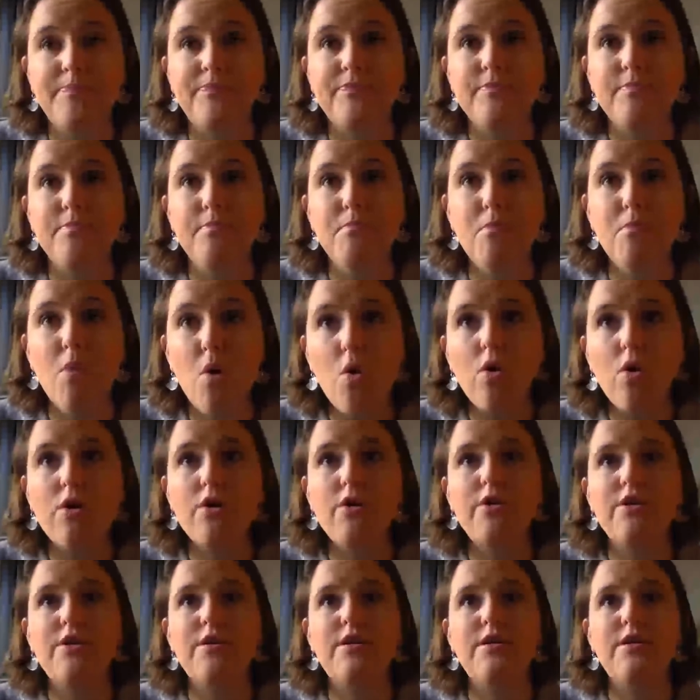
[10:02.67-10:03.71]

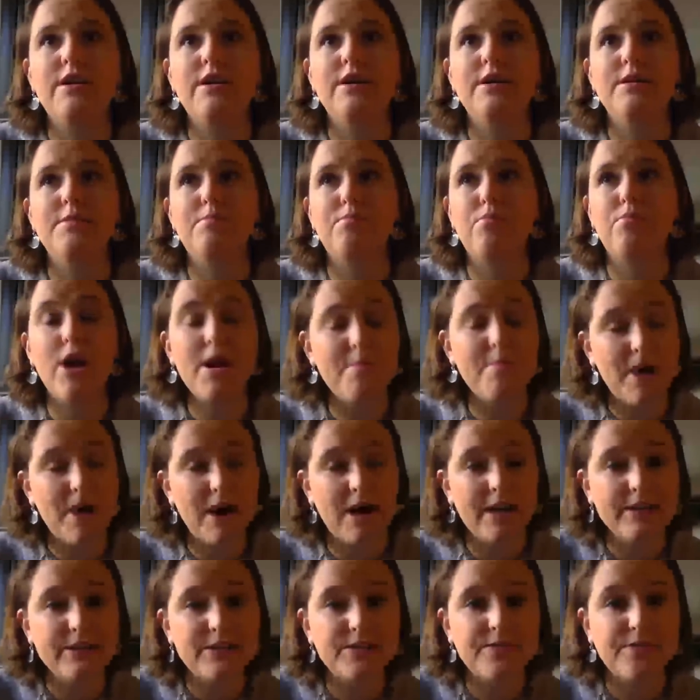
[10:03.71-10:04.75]
more bright
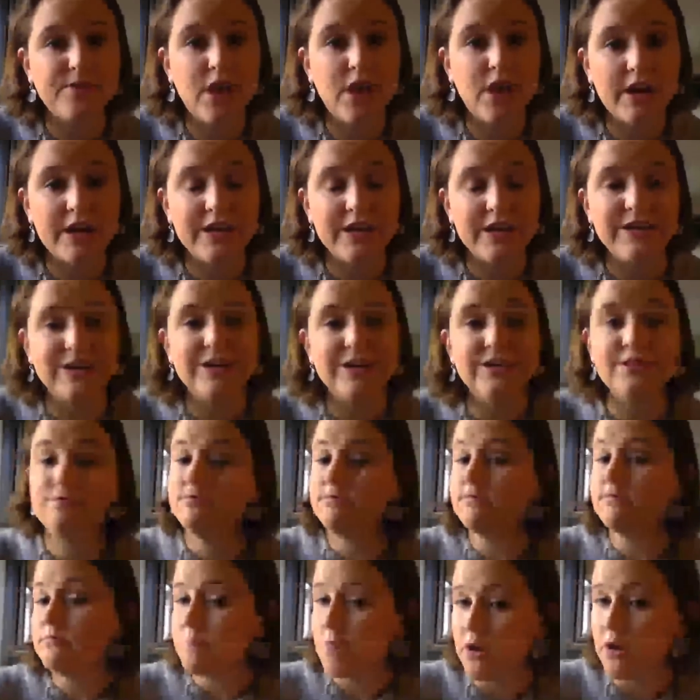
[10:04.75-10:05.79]
minds flocking,
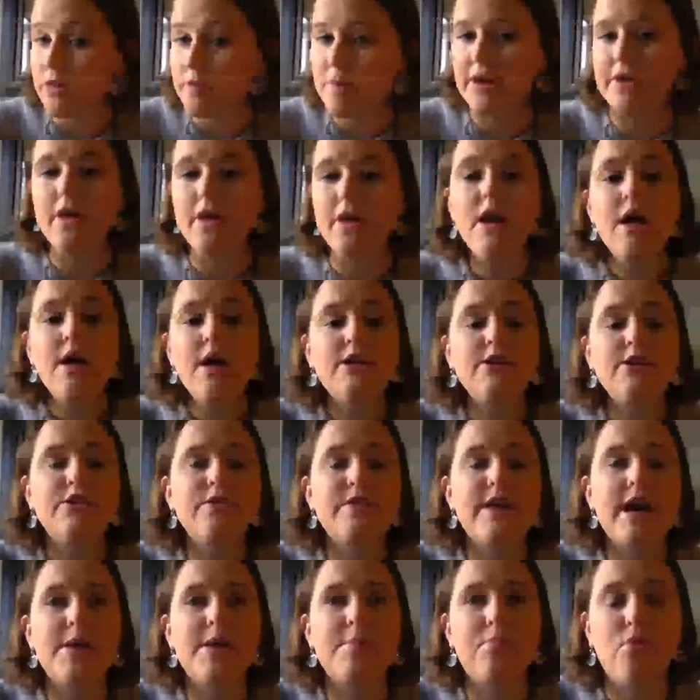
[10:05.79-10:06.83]
pardon the pun, to
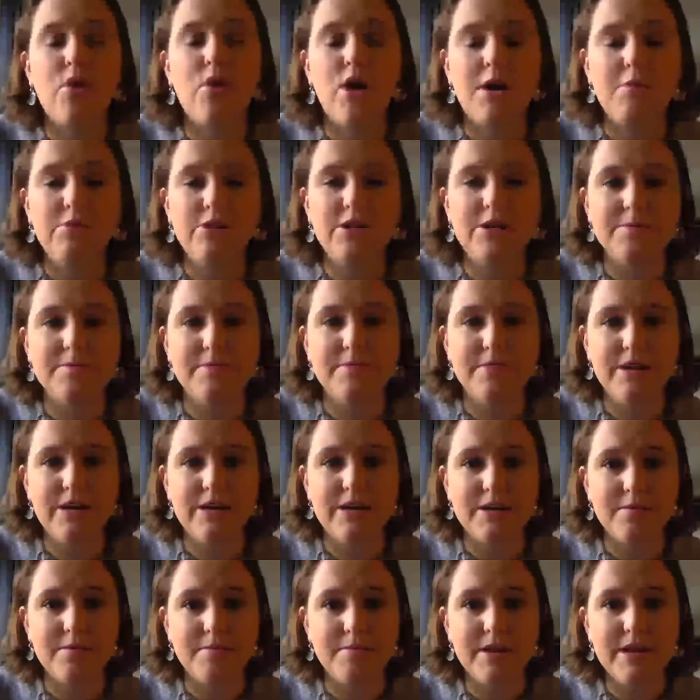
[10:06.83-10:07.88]
that problem
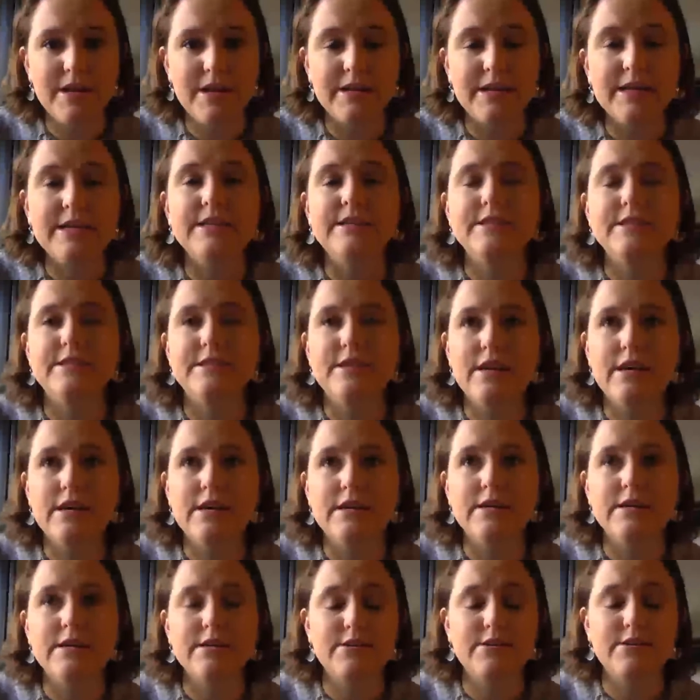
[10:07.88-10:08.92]
and
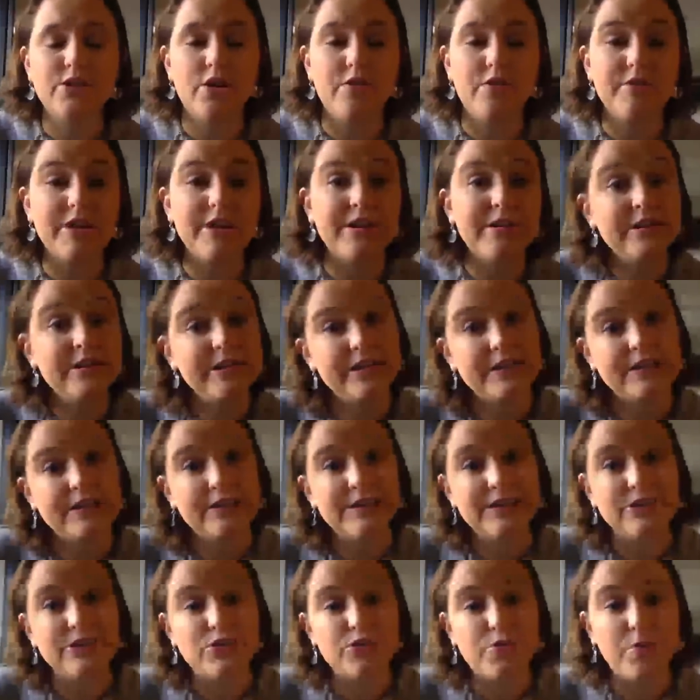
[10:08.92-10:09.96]
solving it
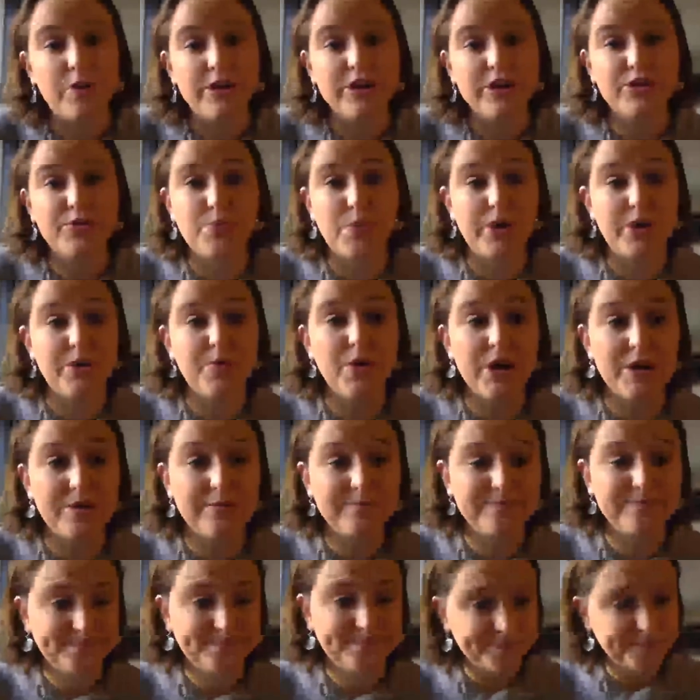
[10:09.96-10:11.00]
in 2021.
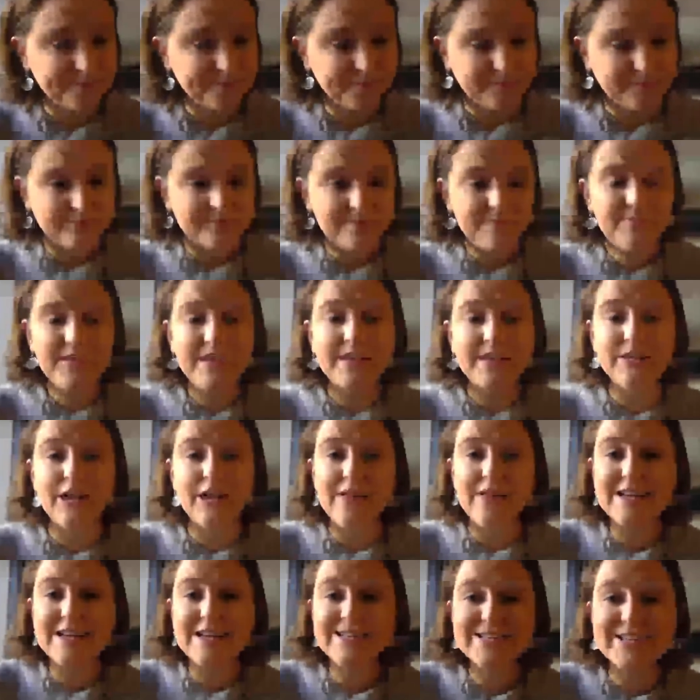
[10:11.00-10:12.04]
Now,
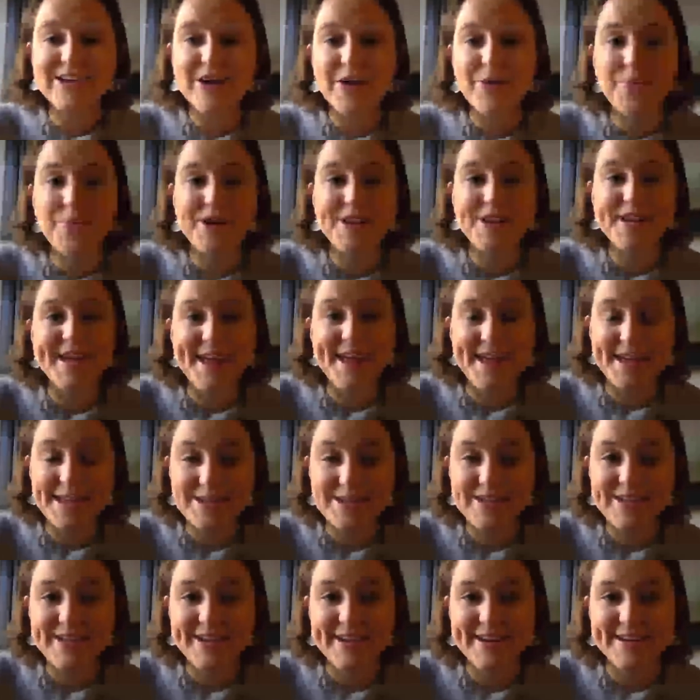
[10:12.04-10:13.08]
lastly, I wanted to
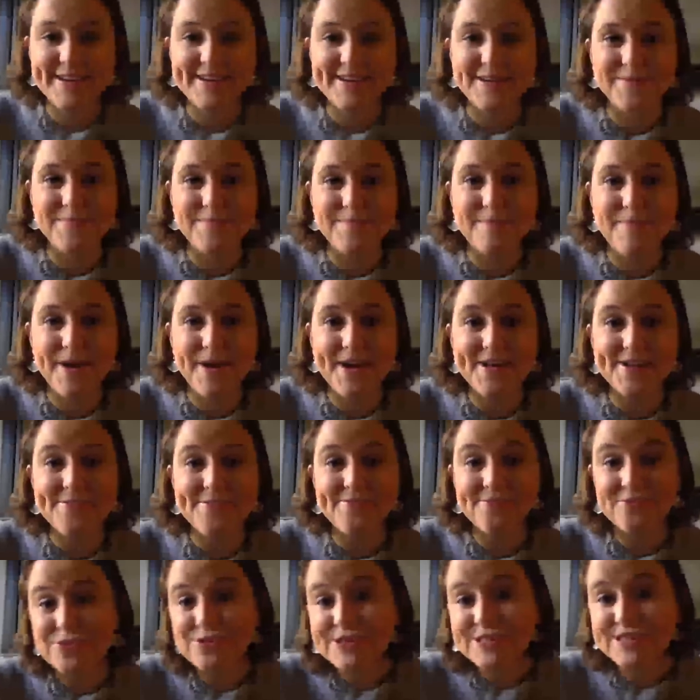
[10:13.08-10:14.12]
end by
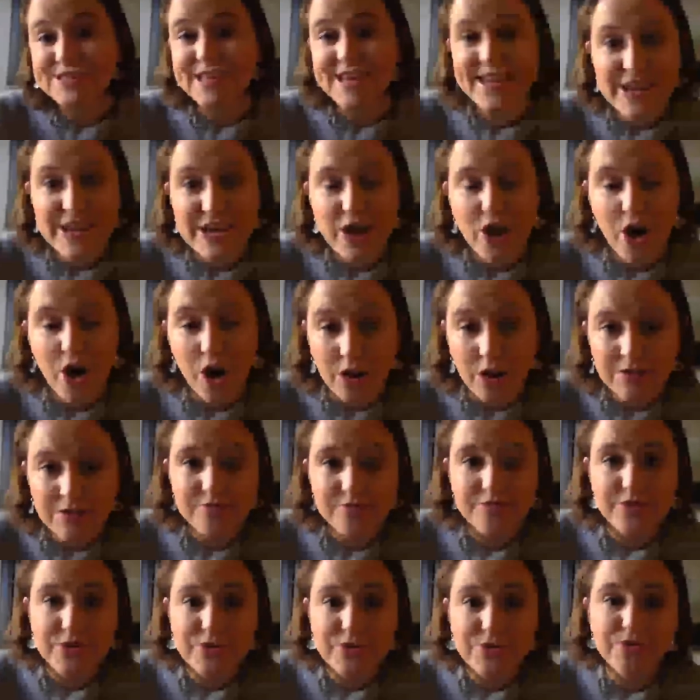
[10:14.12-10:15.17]
first thanking all of
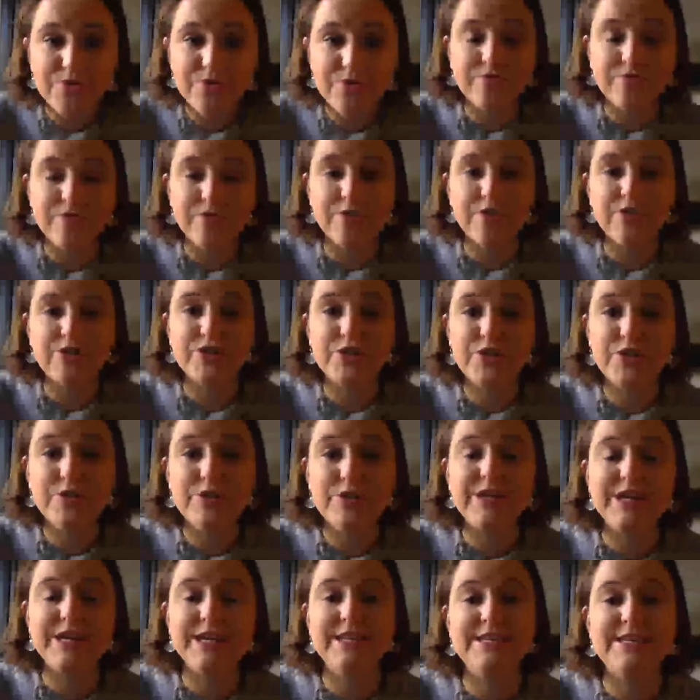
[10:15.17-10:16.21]
you for
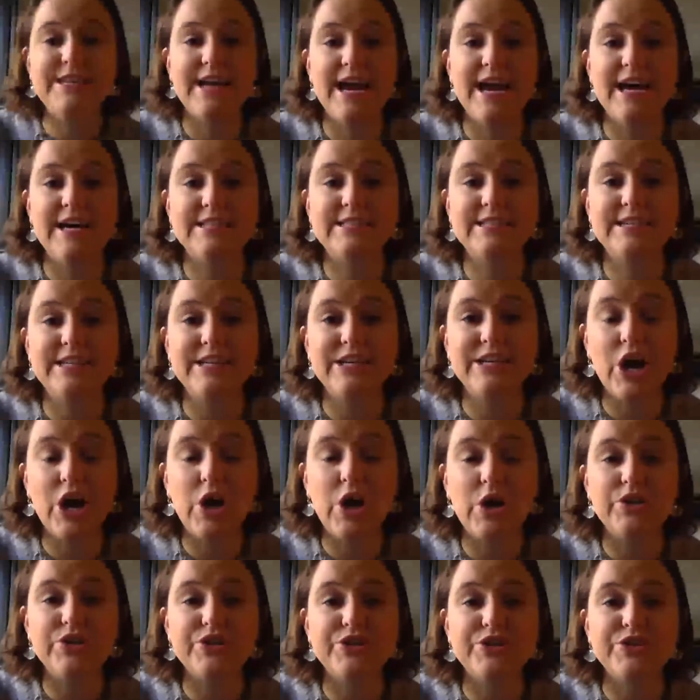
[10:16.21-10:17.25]
tuning in to Ask an
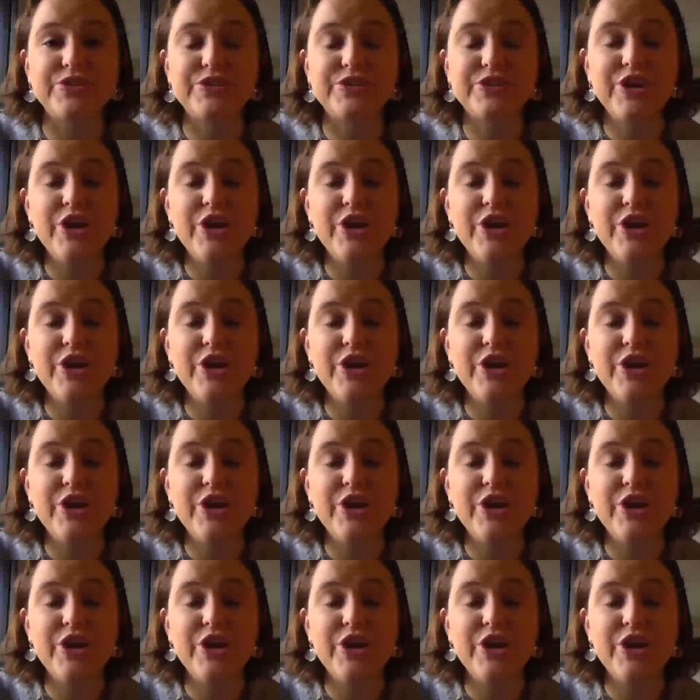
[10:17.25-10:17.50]
Ecologist